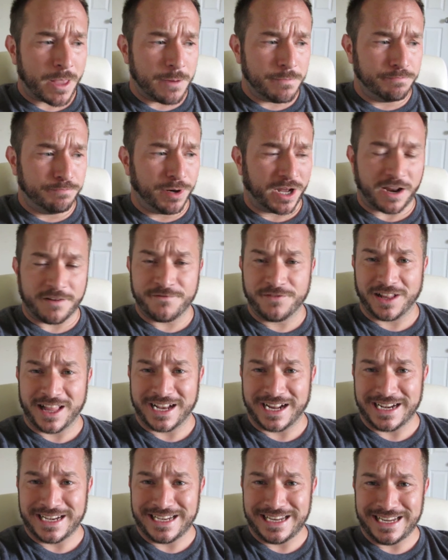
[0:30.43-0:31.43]
But I feel
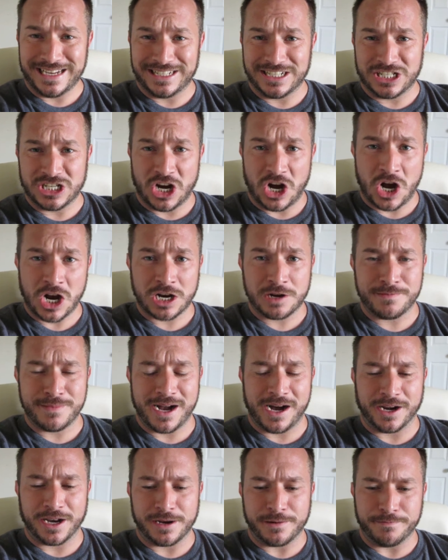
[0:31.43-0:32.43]
like I need to talk
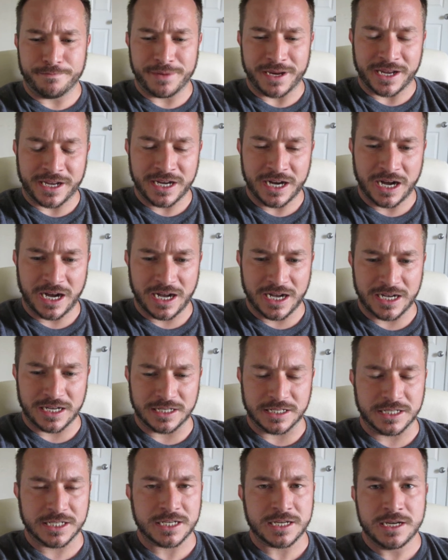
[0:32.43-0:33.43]
about it
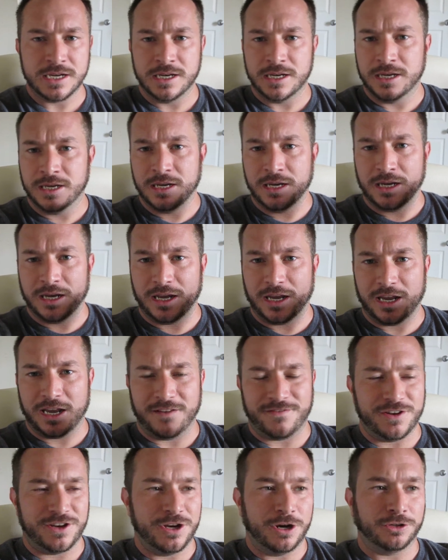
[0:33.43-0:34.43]
because
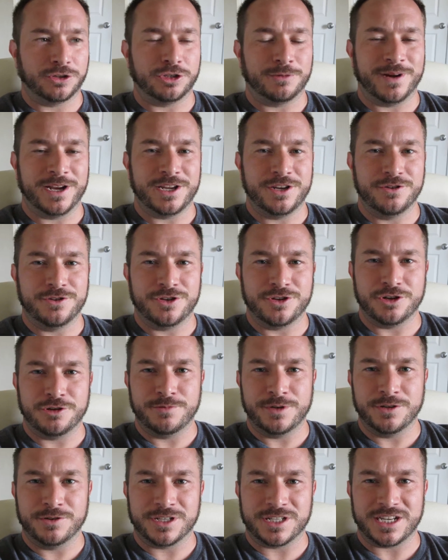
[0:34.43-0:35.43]
if you go through my YouTube,
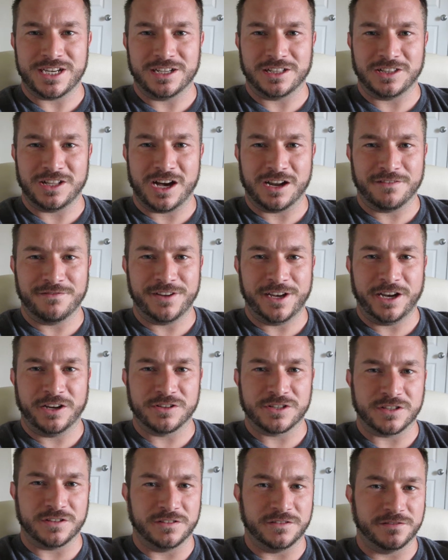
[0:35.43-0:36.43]
you see a lot of
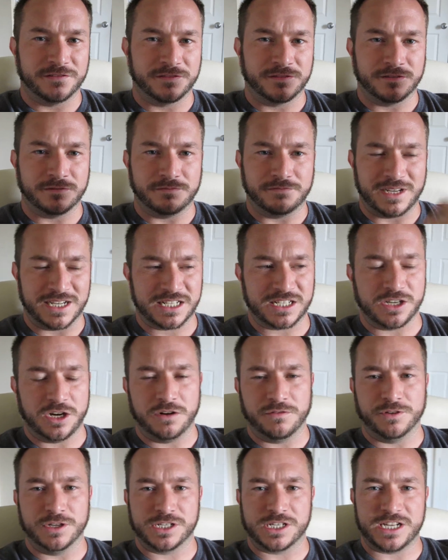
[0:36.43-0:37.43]
videos of
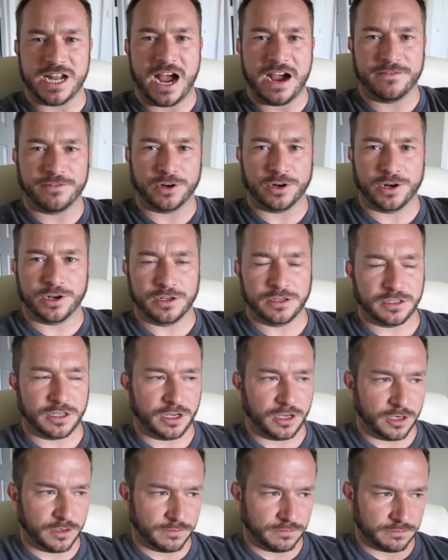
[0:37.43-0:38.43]
myself with Stafford,
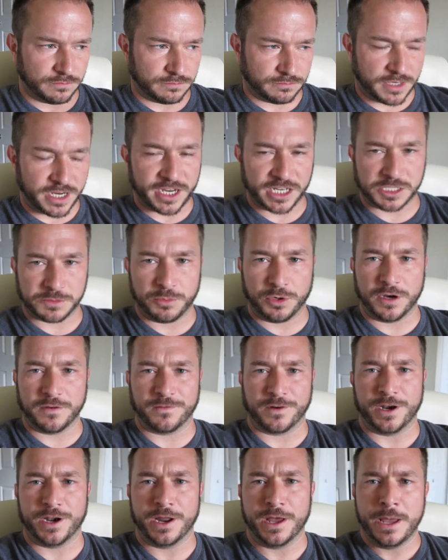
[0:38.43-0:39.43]
my
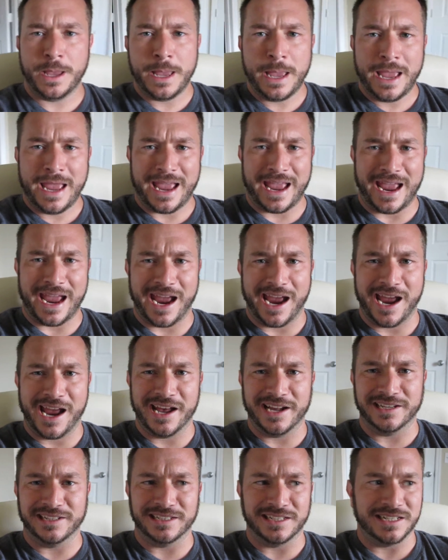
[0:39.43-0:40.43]
ex-boyfriend,
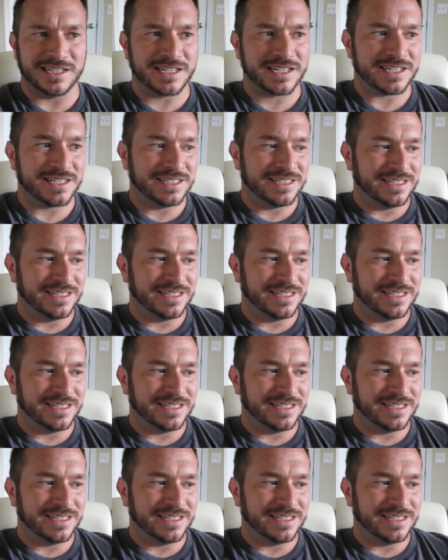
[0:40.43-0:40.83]
and